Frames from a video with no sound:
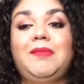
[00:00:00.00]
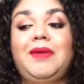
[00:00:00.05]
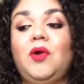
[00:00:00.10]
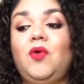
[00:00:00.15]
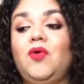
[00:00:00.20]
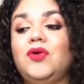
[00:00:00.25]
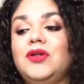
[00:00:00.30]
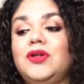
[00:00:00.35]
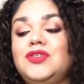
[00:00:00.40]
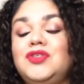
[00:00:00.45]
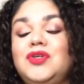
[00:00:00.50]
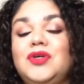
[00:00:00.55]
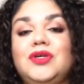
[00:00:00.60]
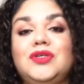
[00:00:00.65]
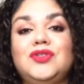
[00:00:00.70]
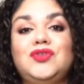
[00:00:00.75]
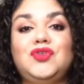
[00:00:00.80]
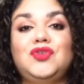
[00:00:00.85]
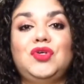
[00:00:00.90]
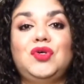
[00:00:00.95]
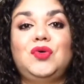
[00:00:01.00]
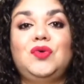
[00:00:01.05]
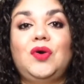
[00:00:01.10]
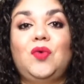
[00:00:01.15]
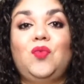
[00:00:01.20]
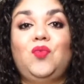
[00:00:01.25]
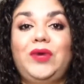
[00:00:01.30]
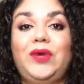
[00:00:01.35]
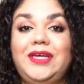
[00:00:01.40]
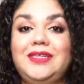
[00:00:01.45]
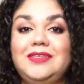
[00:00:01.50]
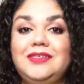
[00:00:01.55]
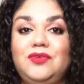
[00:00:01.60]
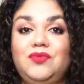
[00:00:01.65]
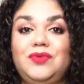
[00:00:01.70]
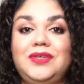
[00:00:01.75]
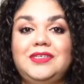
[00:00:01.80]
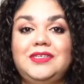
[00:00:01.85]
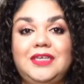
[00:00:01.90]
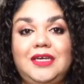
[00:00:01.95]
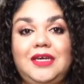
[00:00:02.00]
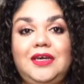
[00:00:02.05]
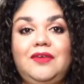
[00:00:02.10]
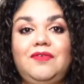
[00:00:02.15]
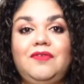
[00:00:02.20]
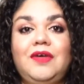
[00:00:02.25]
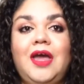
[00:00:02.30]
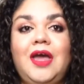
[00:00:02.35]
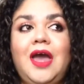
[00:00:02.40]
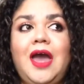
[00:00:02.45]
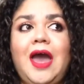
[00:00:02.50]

My order took 2 weeks to receive.